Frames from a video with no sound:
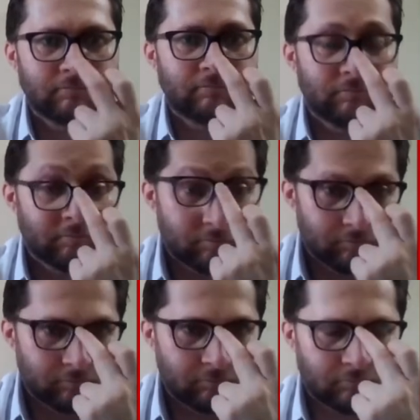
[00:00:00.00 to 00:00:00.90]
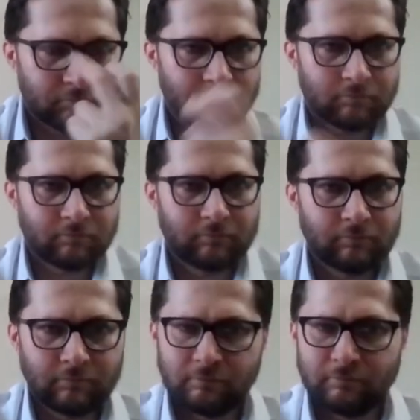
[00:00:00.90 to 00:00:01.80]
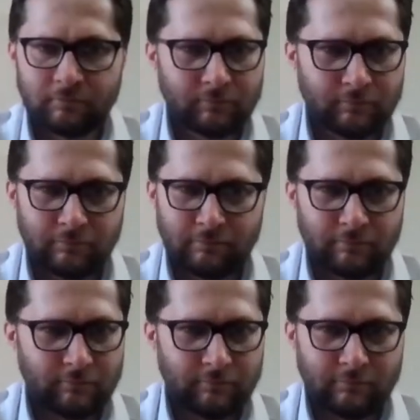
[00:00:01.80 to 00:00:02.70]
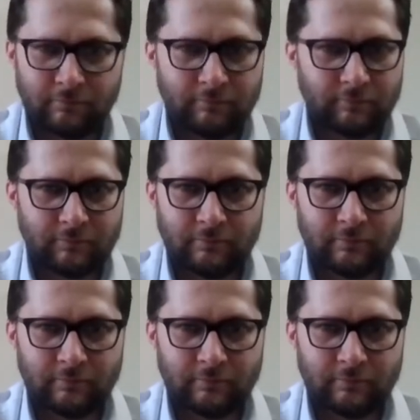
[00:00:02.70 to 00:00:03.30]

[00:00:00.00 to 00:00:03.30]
The person shown says nothing.